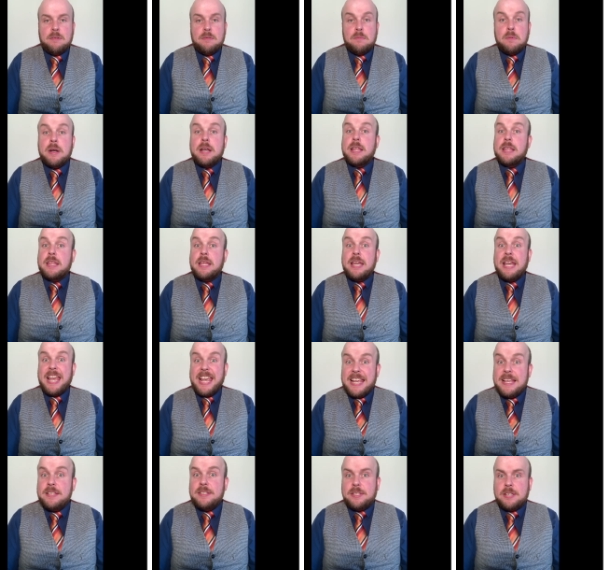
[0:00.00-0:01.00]
One of the
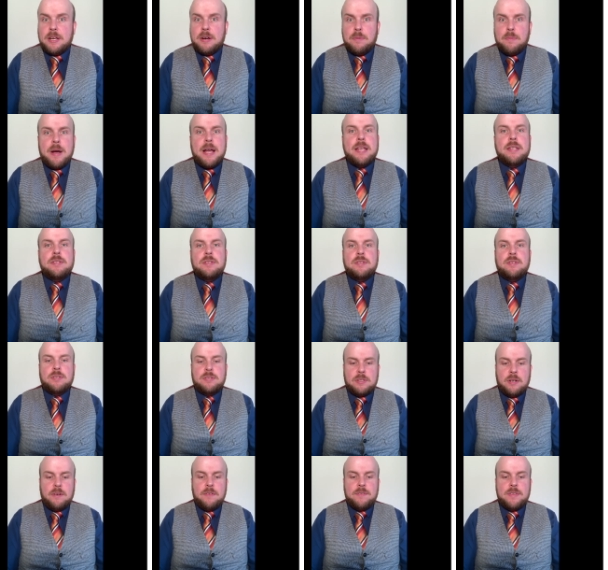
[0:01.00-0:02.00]
easier ways to
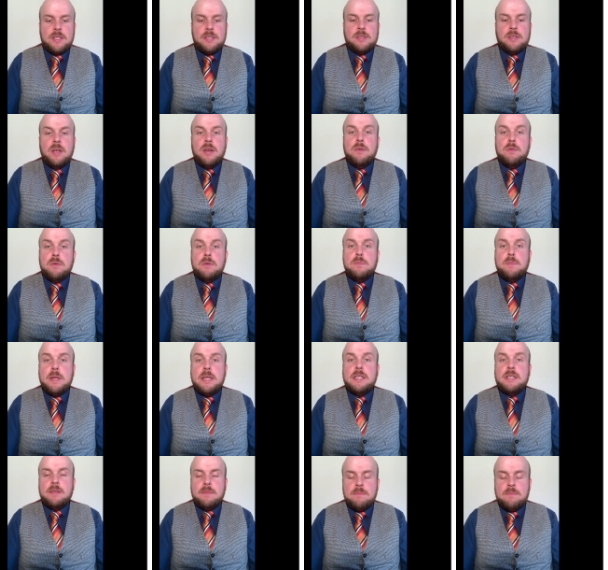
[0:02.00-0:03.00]
solve this would be
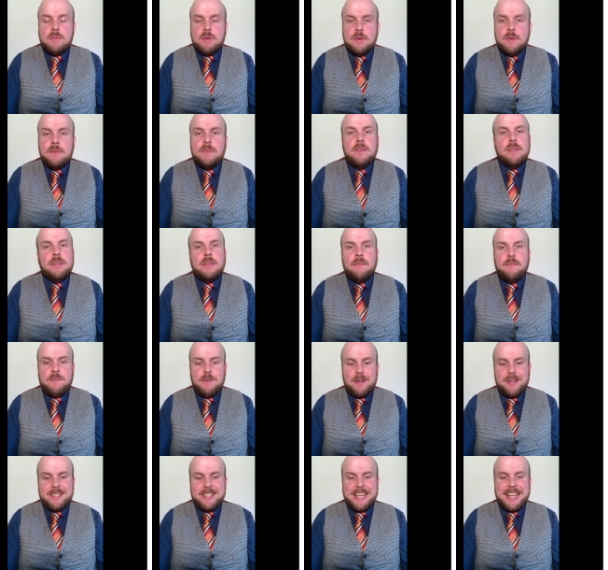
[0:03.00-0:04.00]
to move the
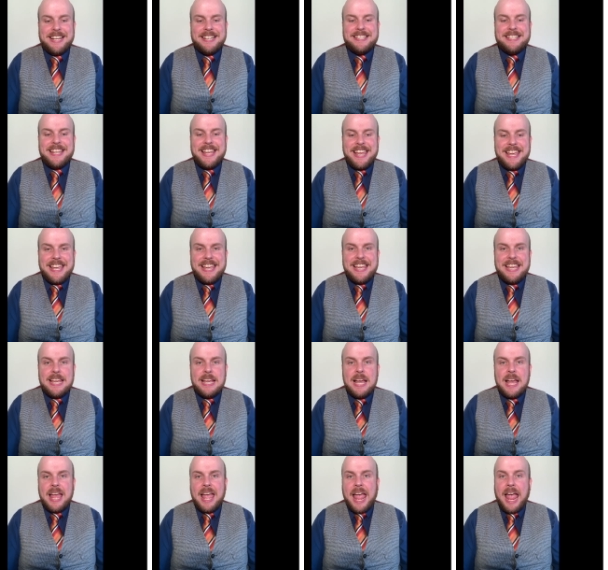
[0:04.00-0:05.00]
vertex
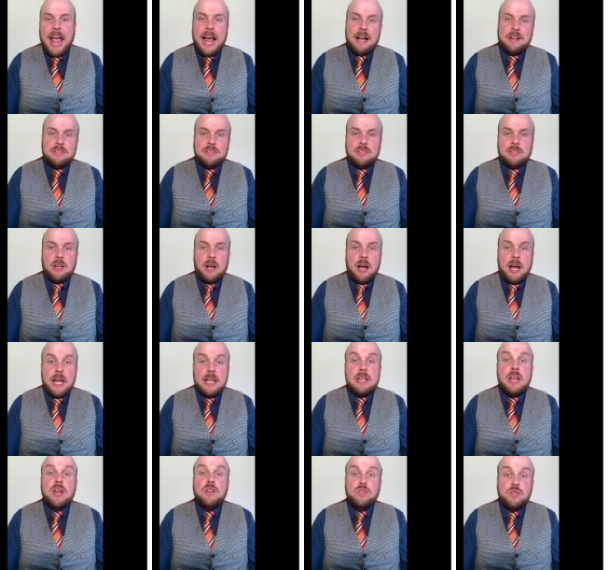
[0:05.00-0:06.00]
E
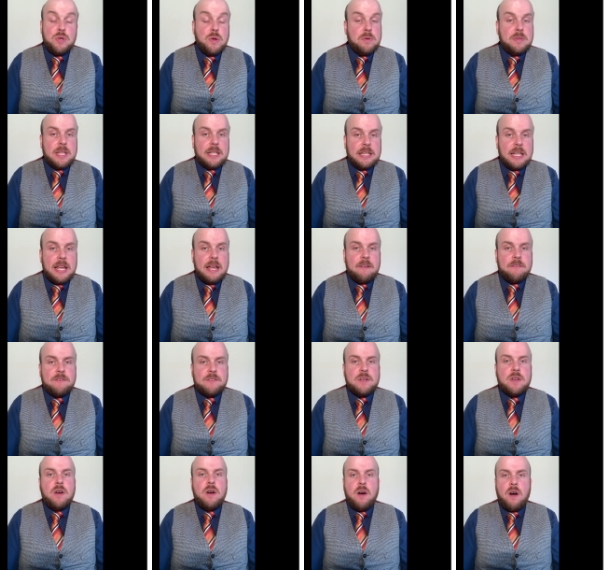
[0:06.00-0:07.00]
outside to the
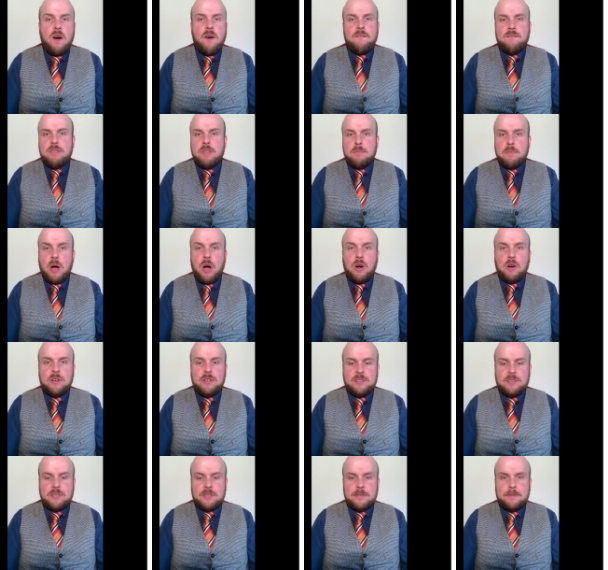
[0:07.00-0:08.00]
left of the
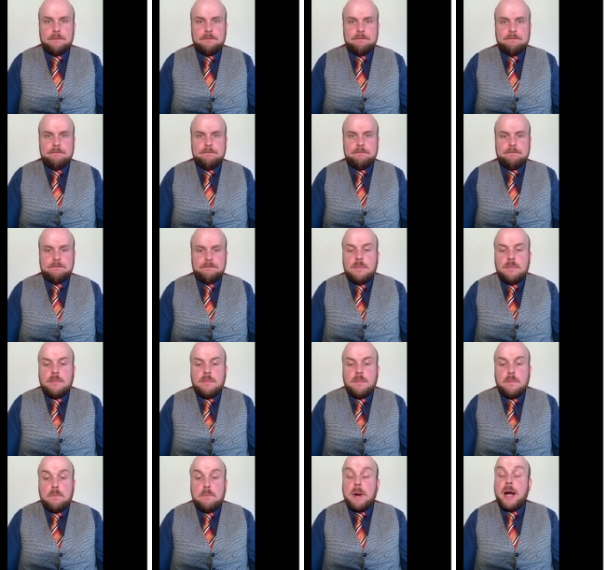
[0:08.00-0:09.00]
box.
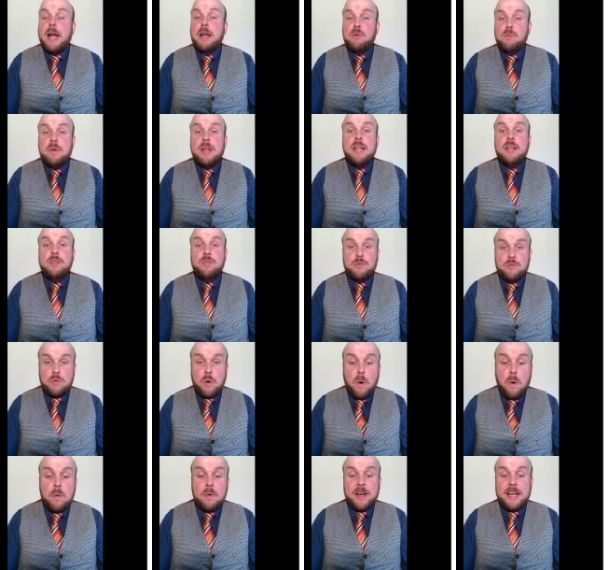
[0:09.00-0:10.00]
By
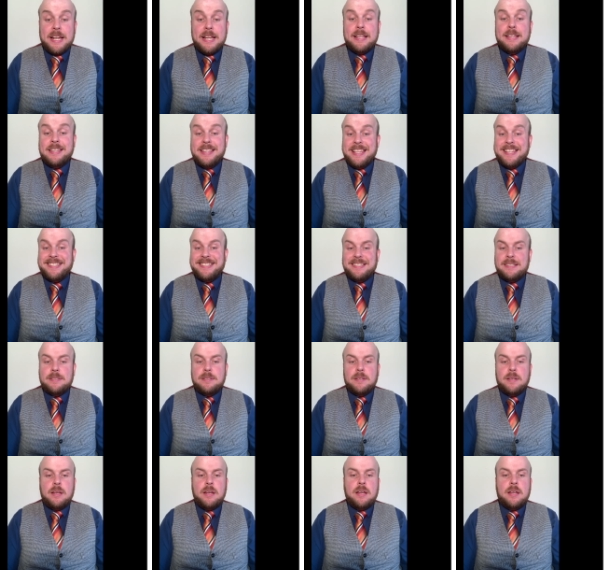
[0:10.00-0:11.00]
redrawing
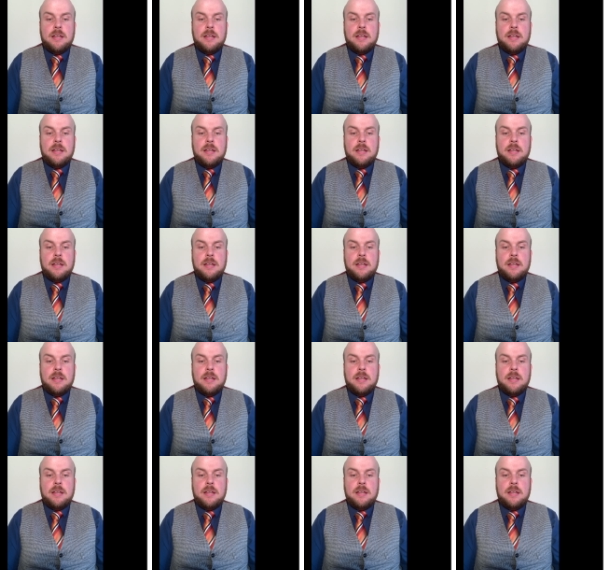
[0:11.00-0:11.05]
this